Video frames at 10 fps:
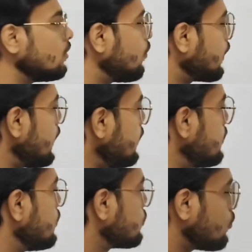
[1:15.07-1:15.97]
Okay,
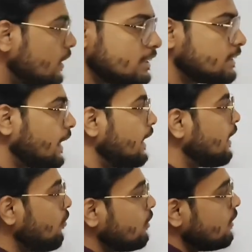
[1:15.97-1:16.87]
so let's check it
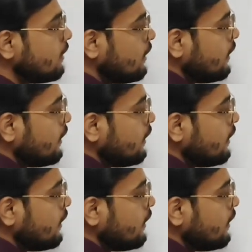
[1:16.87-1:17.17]
out.